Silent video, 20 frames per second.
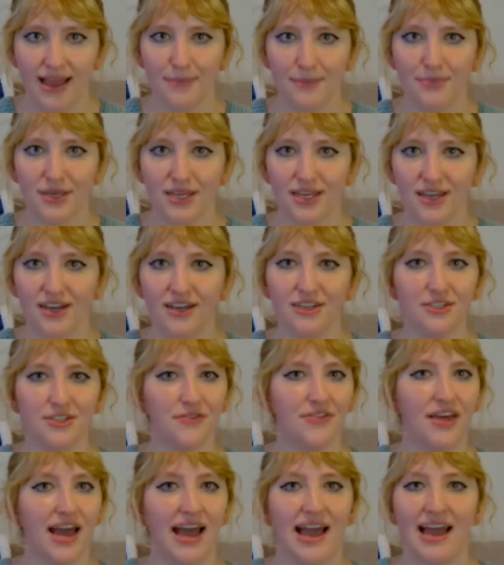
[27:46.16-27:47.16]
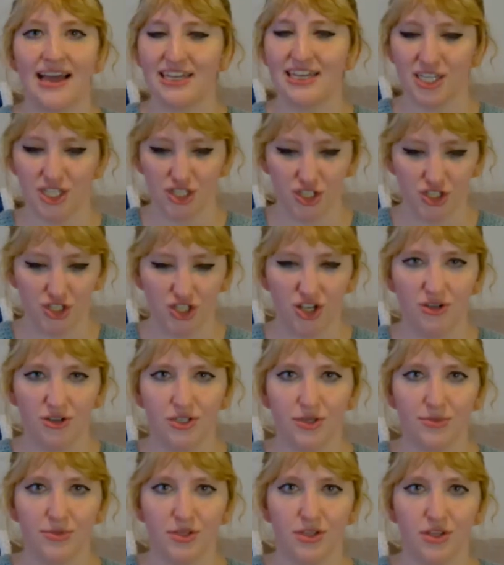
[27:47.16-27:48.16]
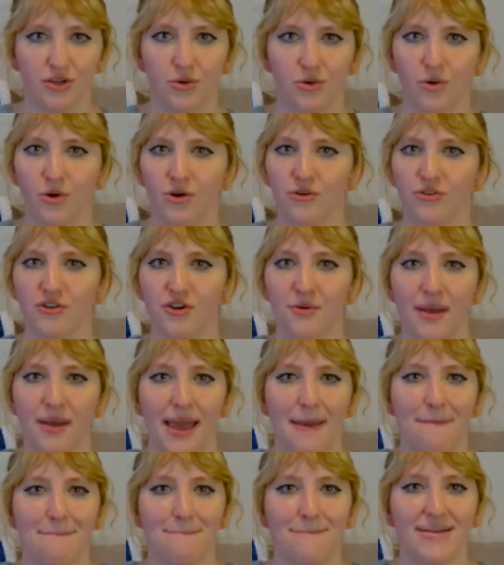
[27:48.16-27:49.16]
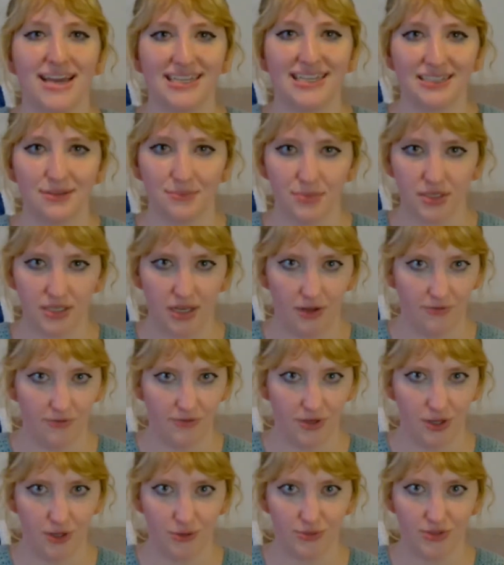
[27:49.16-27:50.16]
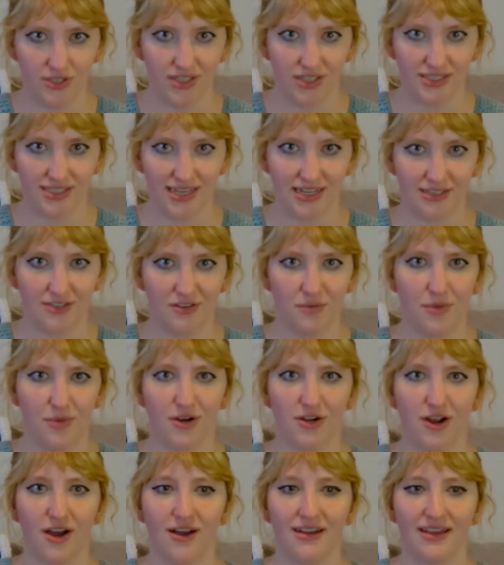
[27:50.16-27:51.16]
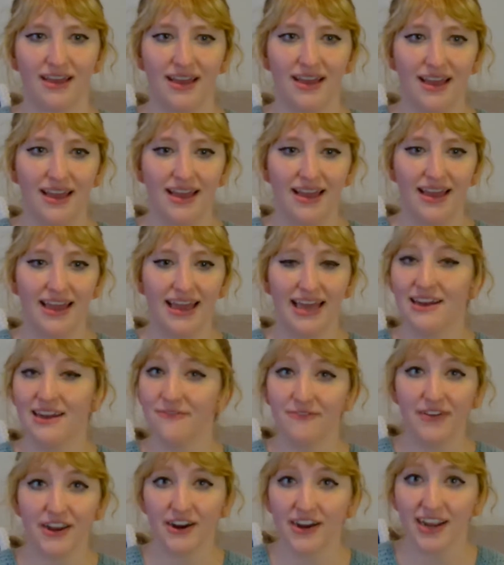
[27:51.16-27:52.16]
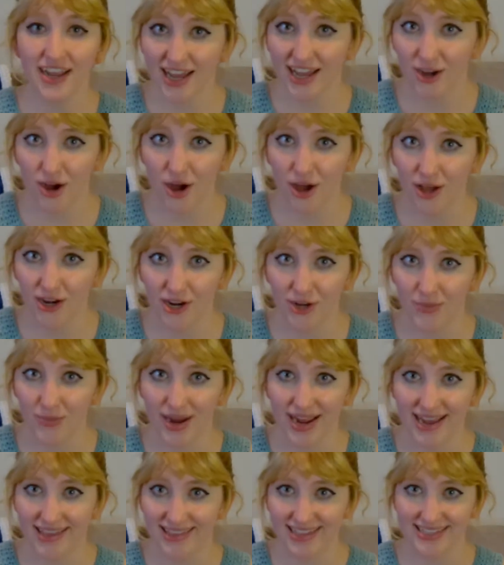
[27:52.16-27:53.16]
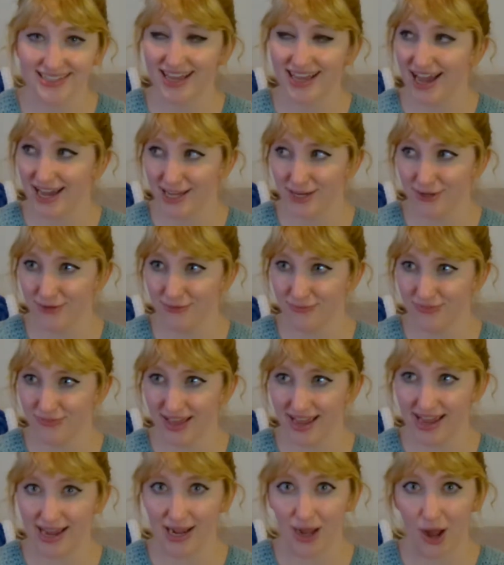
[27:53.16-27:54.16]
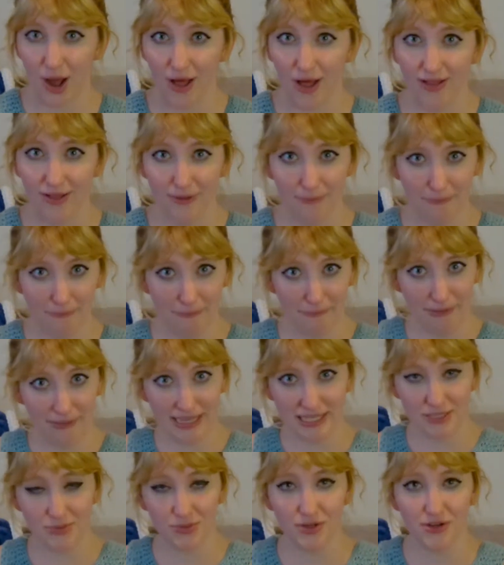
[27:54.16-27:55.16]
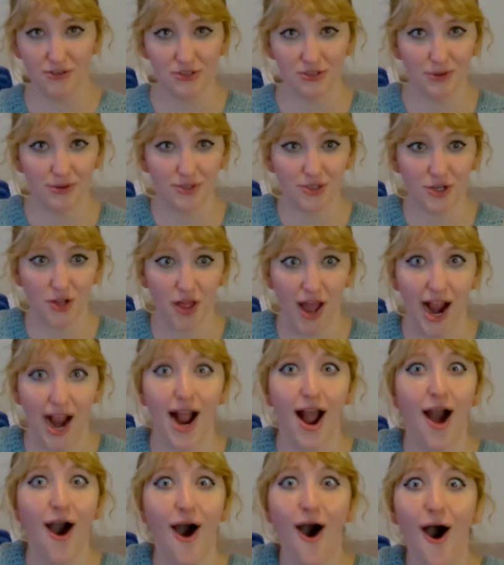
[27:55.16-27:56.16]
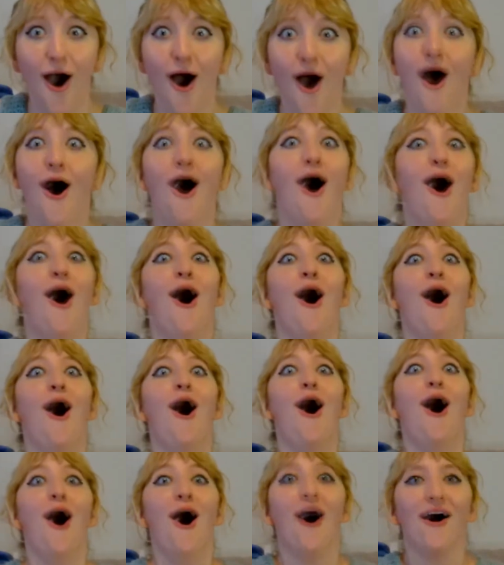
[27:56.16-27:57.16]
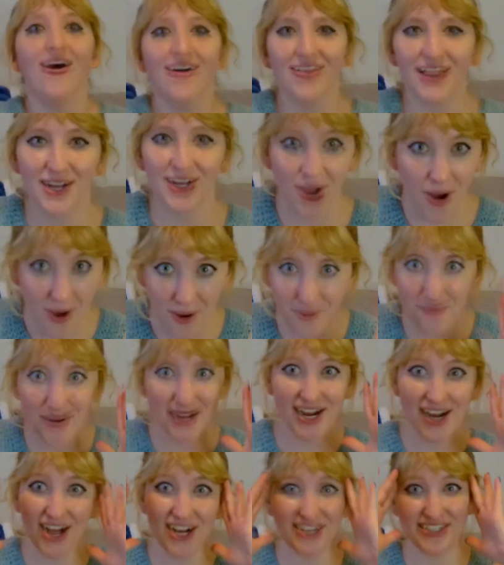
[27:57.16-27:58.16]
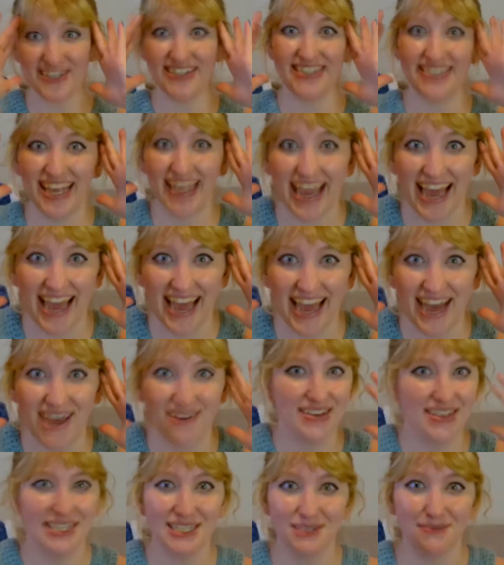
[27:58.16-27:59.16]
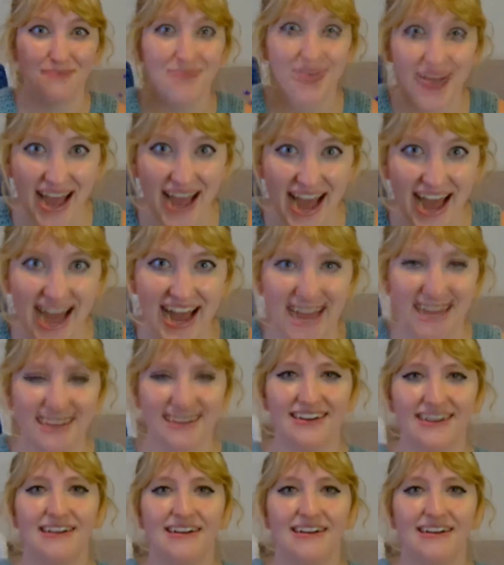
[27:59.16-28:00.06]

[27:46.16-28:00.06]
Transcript: Because of that, he shows up to the courtroom and makes himself known to Detective Murdoch in a very iconic way that's kind of like, it's one of those ones you're like, oh, like, oh my gosh, it's him, he's back.